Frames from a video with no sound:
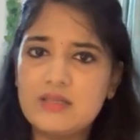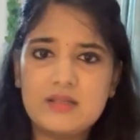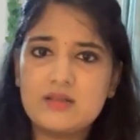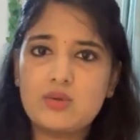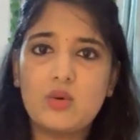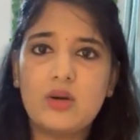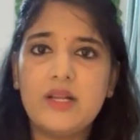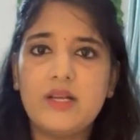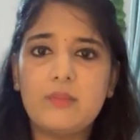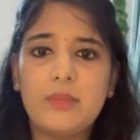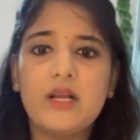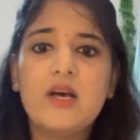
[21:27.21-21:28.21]
It's totally
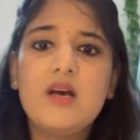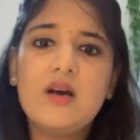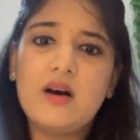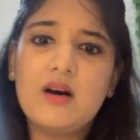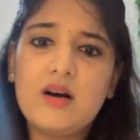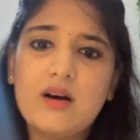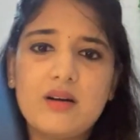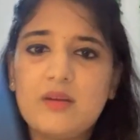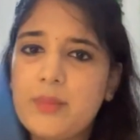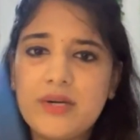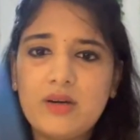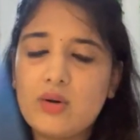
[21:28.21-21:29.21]

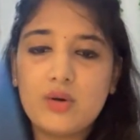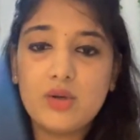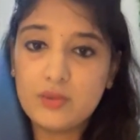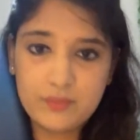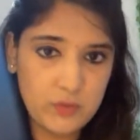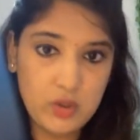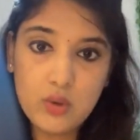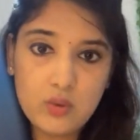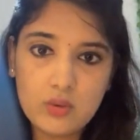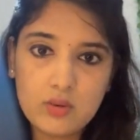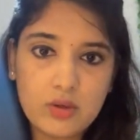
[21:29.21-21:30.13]
dependent on you.